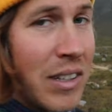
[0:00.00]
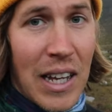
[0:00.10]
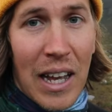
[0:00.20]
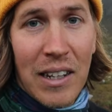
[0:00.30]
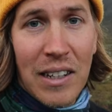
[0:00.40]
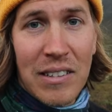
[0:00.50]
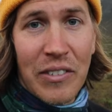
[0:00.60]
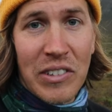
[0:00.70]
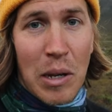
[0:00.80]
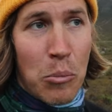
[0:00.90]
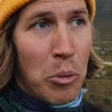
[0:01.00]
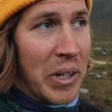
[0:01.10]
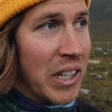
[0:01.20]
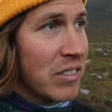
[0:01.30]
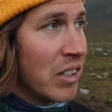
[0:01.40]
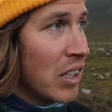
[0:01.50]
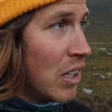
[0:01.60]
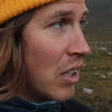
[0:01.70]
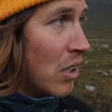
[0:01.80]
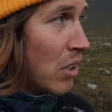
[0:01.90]
Yeah, let's give it 10 more minutes.
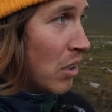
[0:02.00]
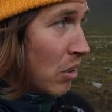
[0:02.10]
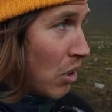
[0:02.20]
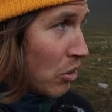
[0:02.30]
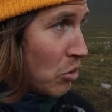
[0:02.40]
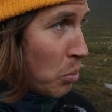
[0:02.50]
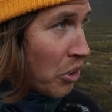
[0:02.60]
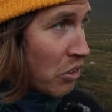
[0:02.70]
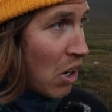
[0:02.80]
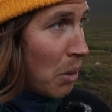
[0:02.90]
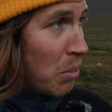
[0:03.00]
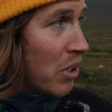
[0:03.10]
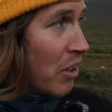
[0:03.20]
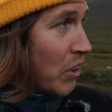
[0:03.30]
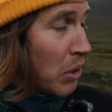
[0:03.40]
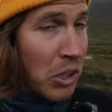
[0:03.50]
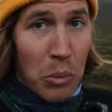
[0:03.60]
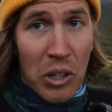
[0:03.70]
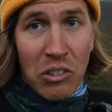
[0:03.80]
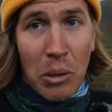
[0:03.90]
I'll just wander up. I think I'm going to
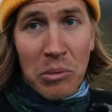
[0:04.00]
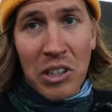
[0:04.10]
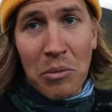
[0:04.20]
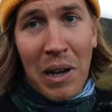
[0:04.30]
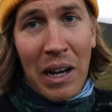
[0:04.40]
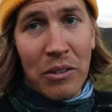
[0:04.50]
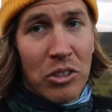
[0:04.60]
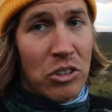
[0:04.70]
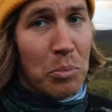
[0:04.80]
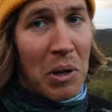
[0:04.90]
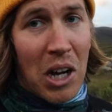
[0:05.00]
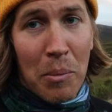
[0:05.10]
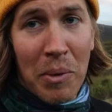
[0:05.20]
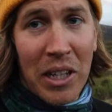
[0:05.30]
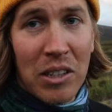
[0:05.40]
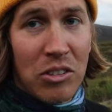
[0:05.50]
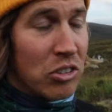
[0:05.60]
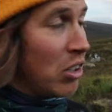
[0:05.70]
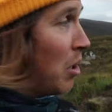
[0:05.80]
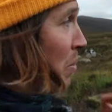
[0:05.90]
wander up to this mound just behind me,
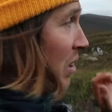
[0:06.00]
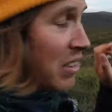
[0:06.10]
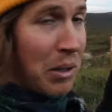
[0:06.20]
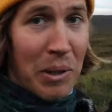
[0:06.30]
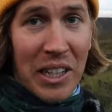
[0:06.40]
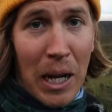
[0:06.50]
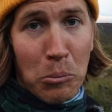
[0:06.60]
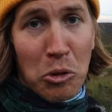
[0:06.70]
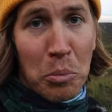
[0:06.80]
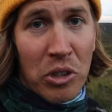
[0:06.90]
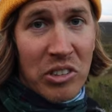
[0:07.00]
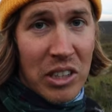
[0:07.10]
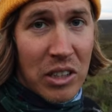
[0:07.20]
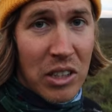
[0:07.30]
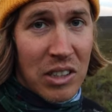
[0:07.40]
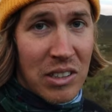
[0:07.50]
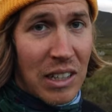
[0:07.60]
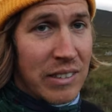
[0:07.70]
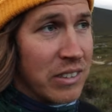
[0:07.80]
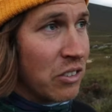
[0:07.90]
just like basically where the camera's pointing because
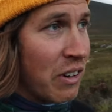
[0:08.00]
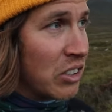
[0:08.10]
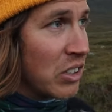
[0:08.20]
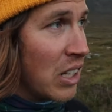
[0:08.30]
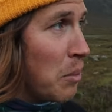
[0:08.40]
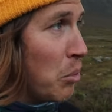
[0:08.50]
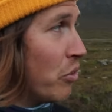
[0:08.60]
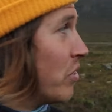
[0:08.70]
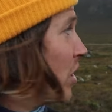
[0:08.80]
that's the direction that they moved